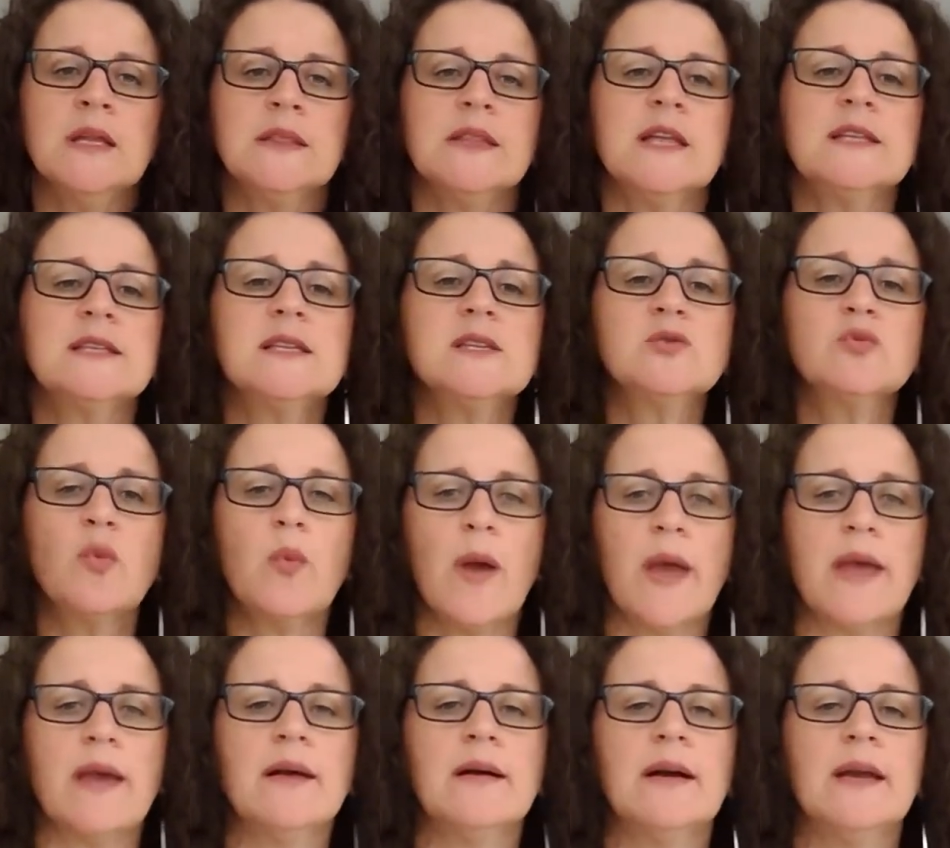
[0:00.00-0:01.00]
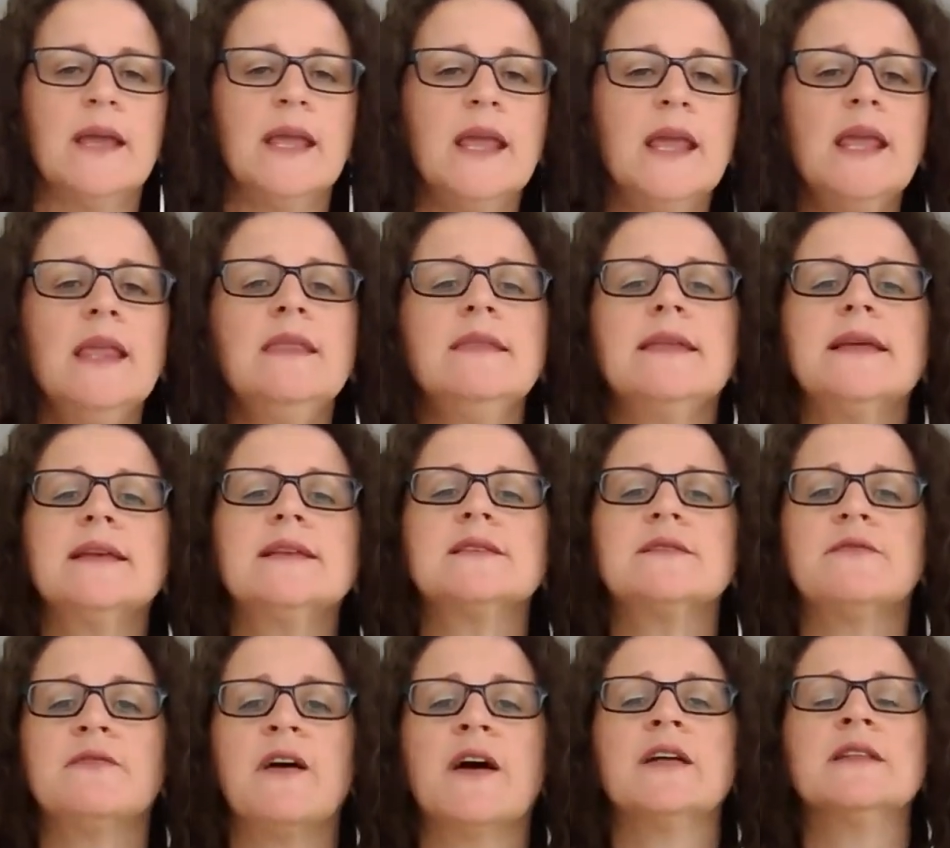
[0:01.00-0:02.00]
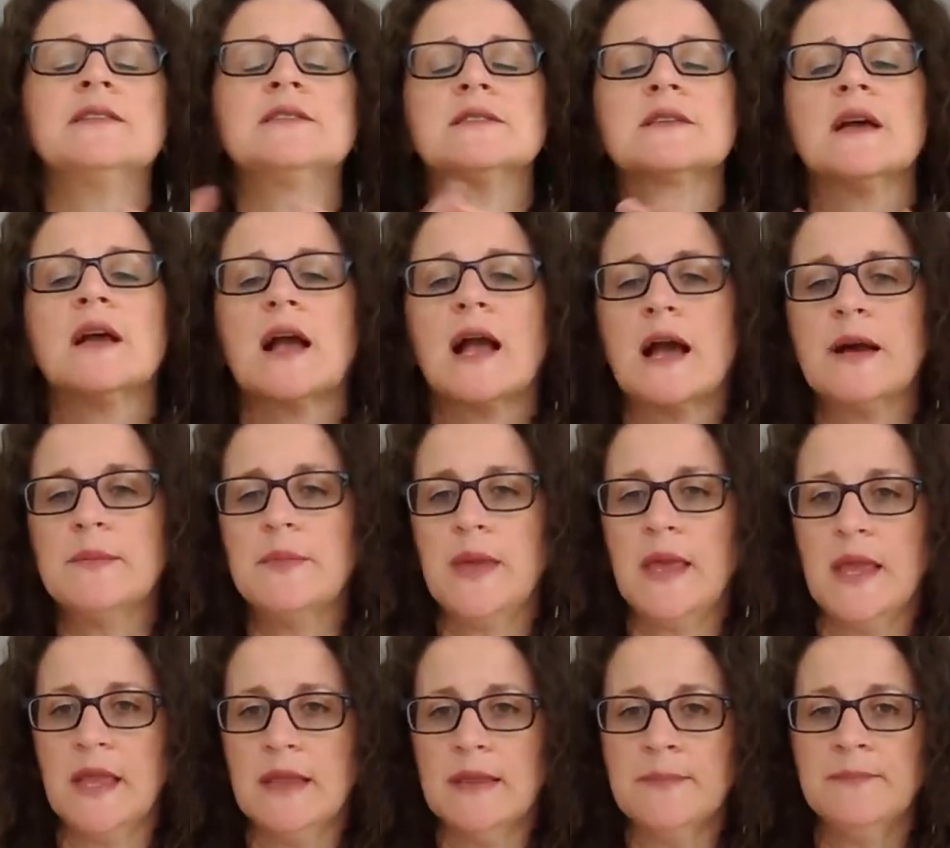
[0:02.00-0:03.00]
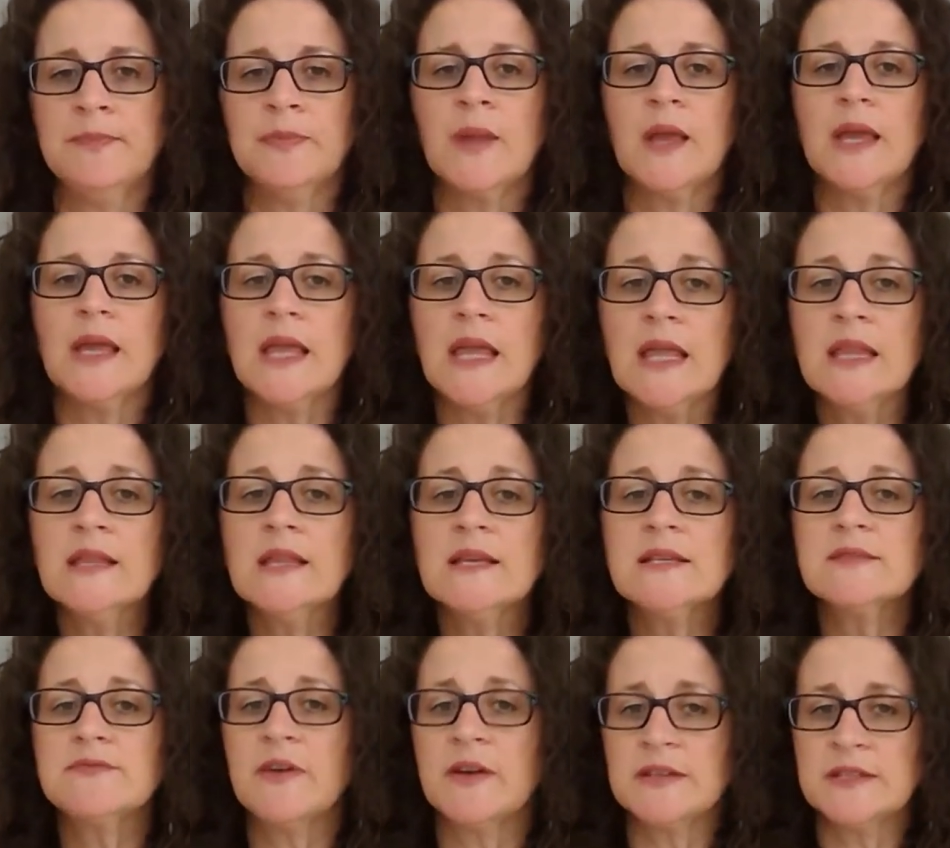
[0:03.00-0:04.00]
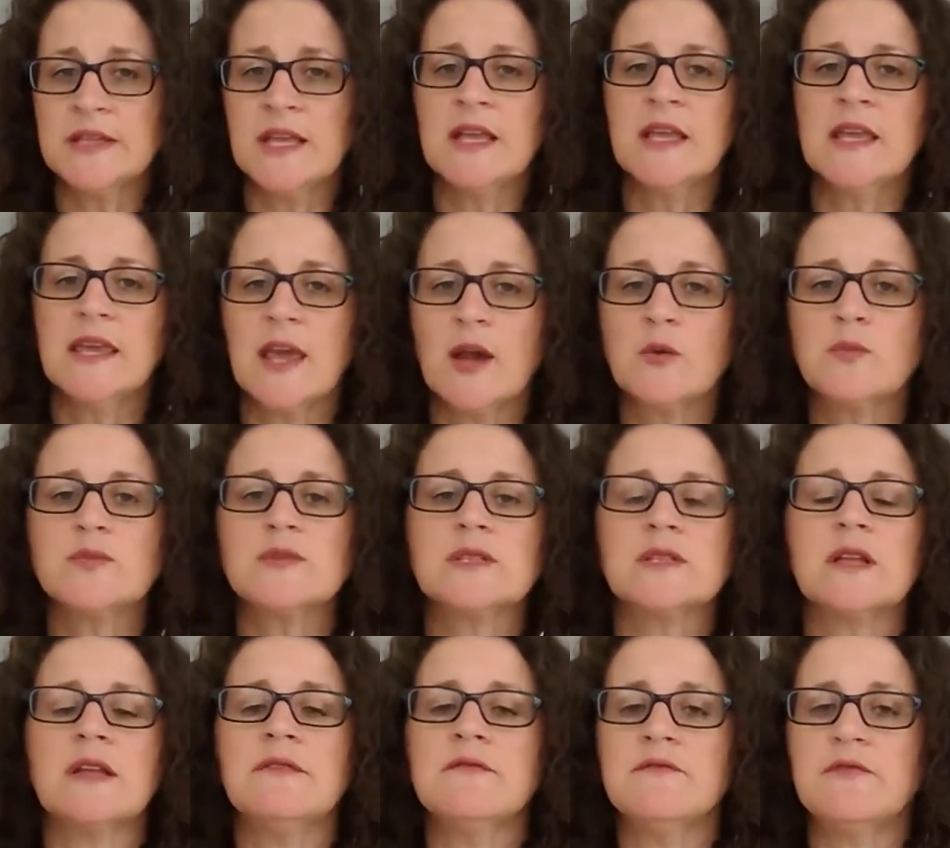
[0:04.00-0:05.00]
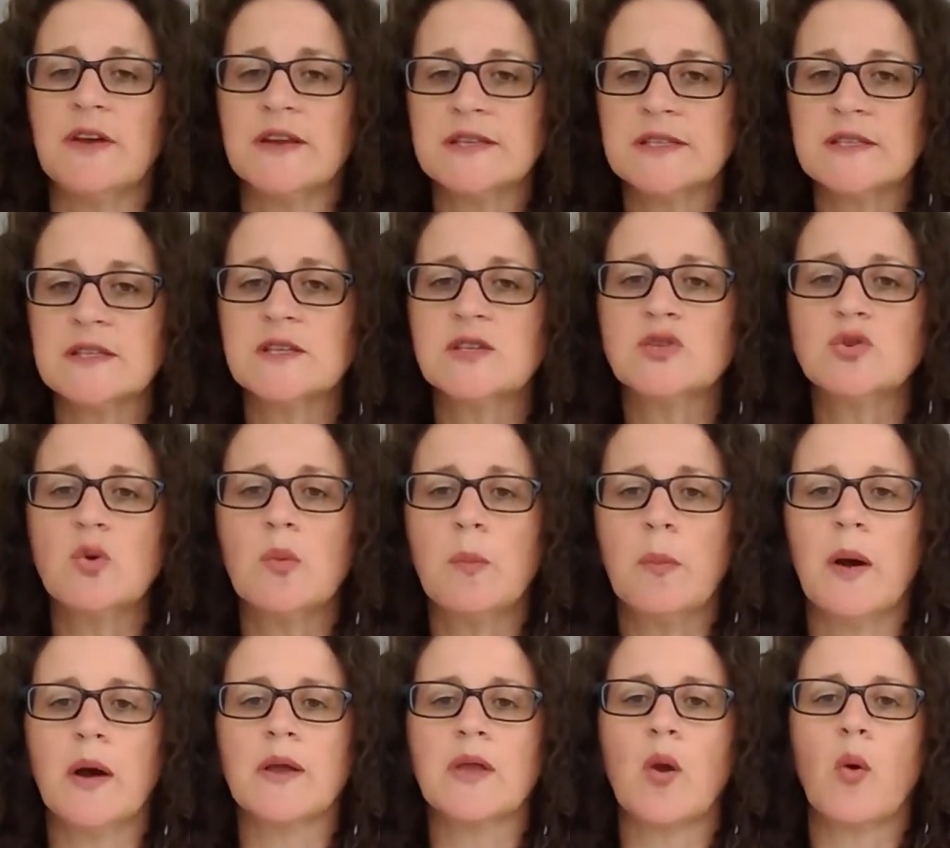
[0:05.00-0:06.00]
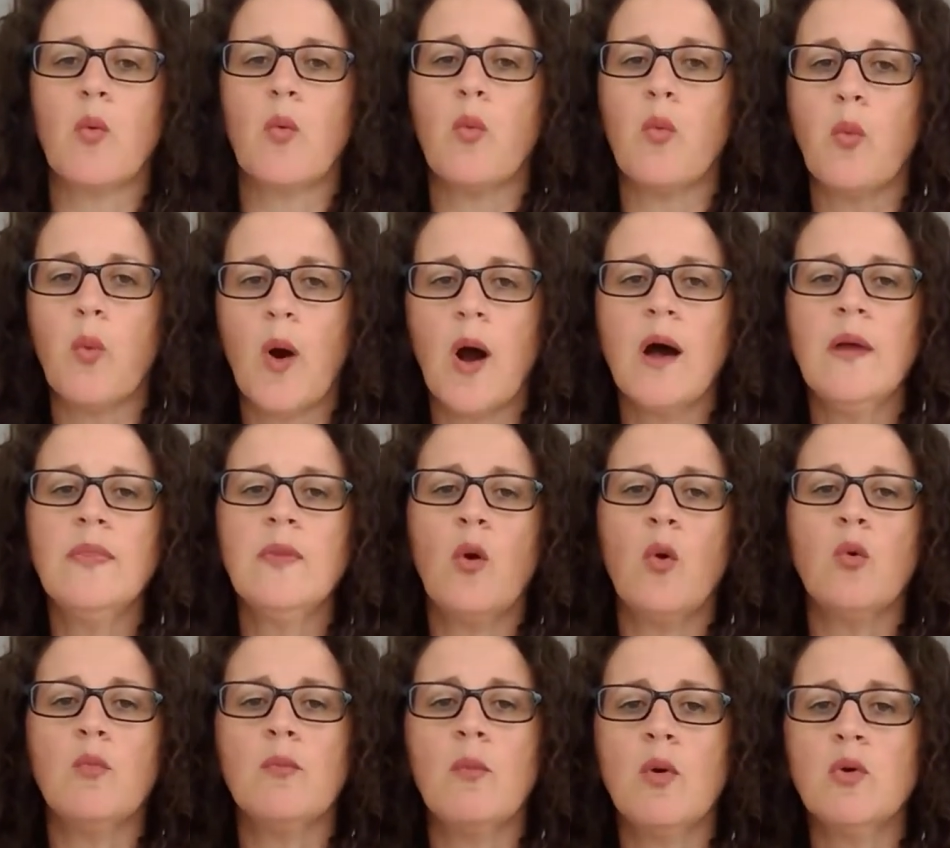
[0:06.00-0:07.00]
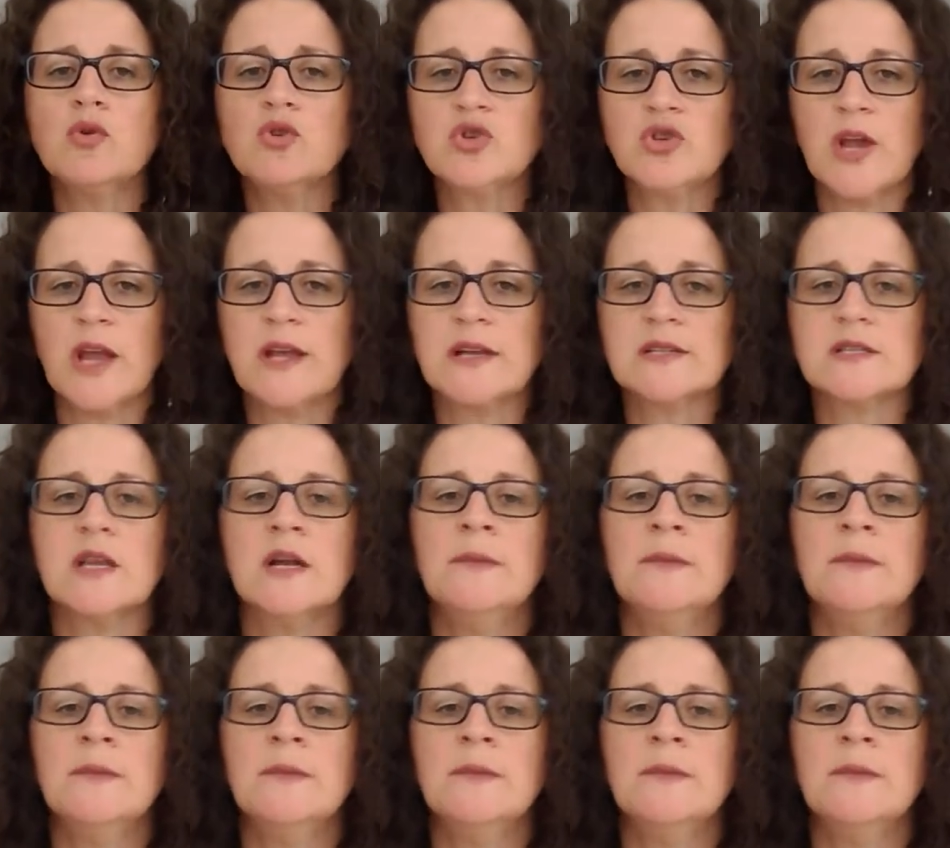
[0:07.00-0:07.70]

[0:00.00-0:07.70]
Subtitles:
This is where index funds come in. Index funding helps the investors to buy one or more shares